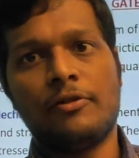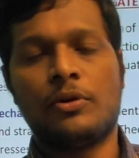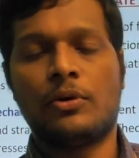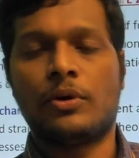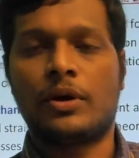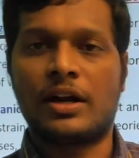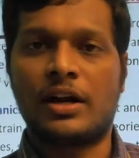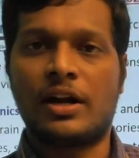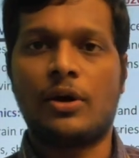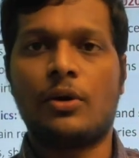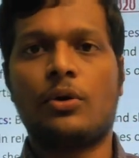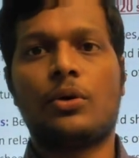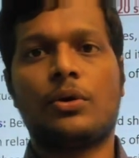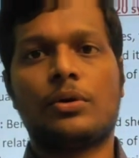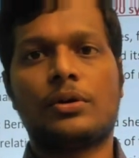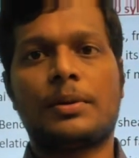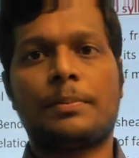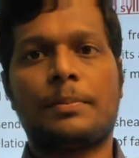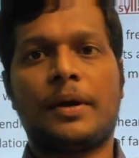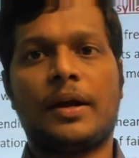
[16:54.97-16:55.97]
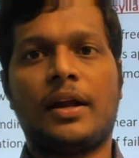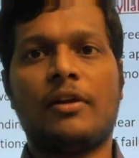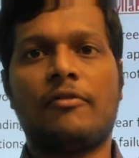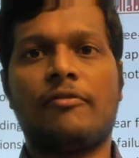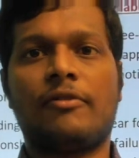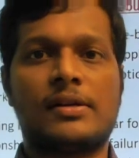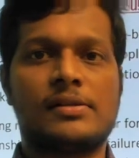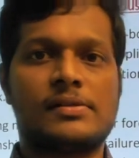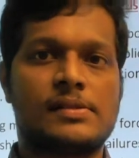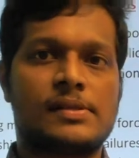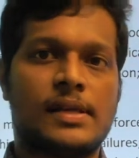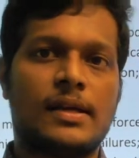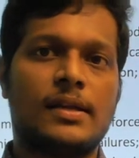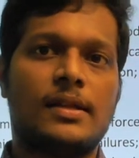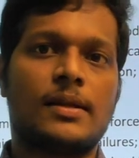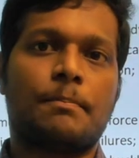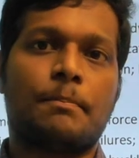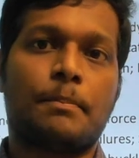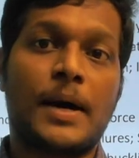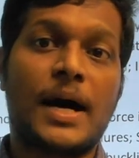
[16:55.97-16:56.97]
You can download the PDF and see
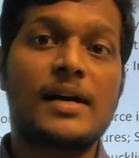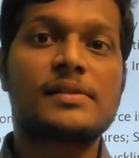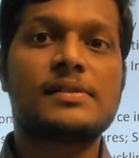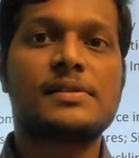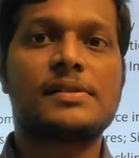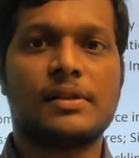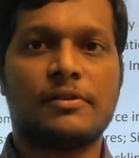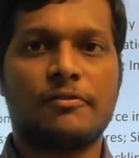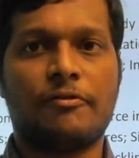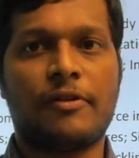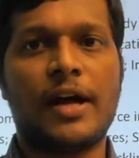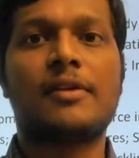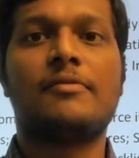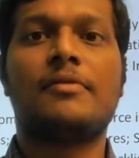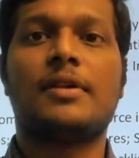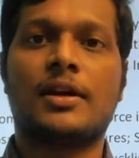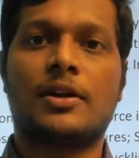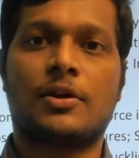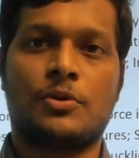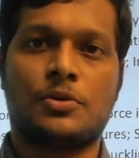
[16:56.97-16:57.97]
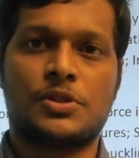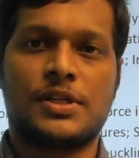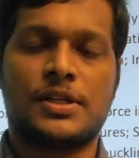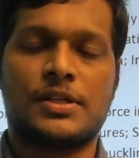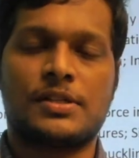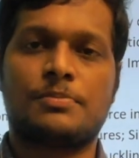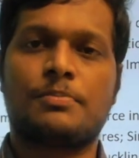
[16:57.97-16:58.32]
the past 5 year questions.